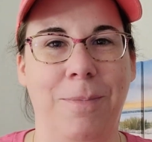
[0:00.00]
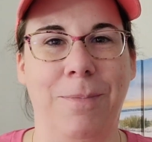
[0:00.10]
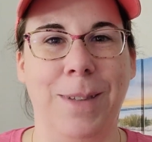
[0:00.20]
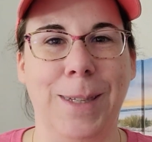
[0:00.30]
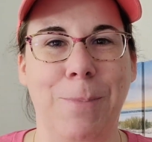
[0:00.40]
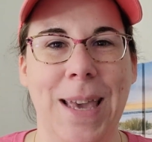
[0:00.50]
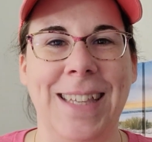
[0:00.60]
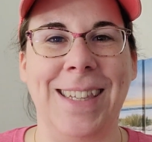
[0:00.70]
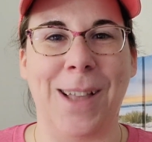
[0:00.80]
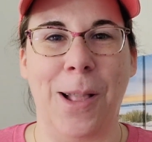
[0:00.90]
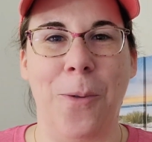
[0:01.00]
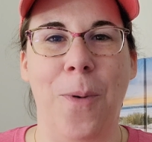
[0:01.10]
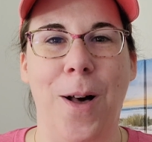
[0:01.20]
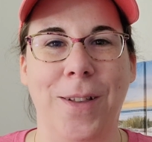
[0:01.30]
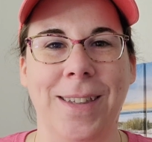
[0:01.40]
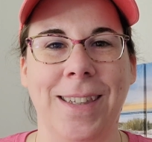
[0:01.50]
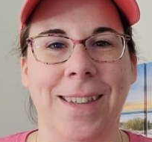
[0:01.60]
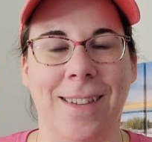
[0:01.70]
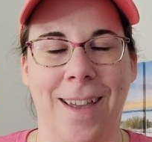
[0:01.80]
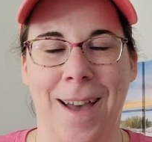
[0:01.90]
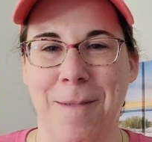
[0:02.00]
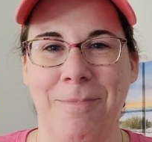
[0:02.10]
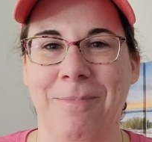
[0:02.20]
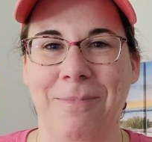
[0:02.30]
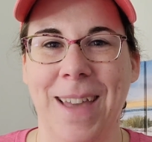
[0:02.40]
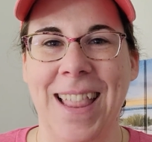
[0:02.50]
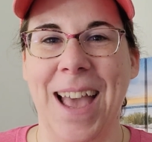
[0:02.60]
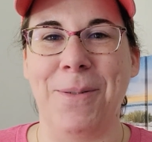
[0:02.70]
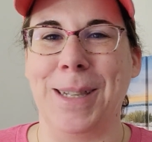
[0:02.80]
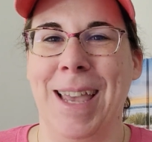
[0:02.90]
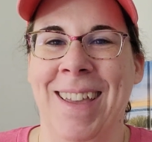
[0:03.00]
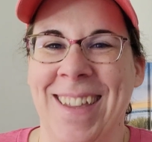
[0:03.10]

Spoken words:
spaces on the walls, and that was